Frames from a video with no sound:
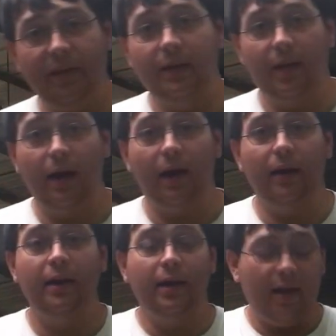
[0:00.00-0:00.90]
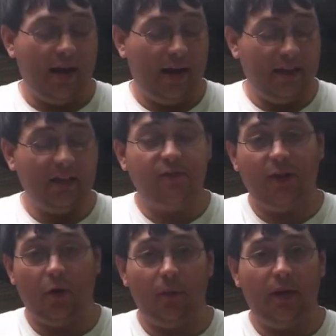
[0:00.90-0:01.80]
big guy, and these
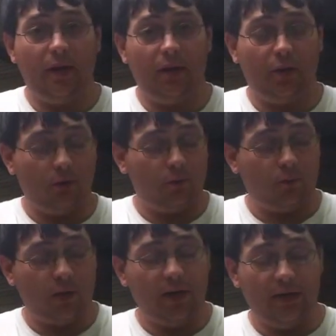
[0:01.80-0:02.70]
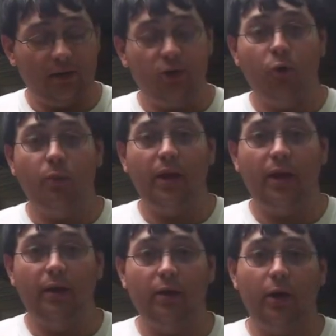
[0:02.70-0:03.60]
fit on me. They're really too
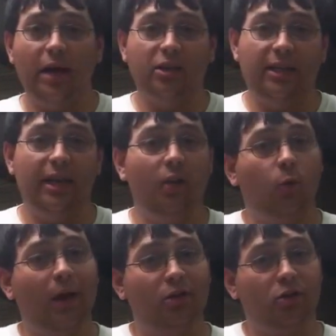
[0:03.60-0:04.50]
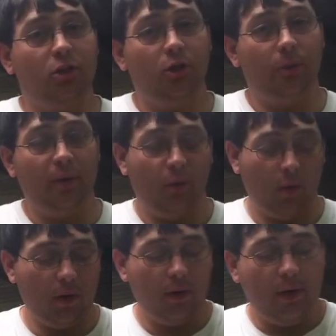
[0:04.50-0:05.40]
big. They're actually getting in the way just a little bit
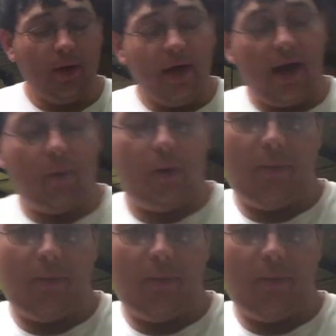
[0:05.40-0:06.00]
more. I would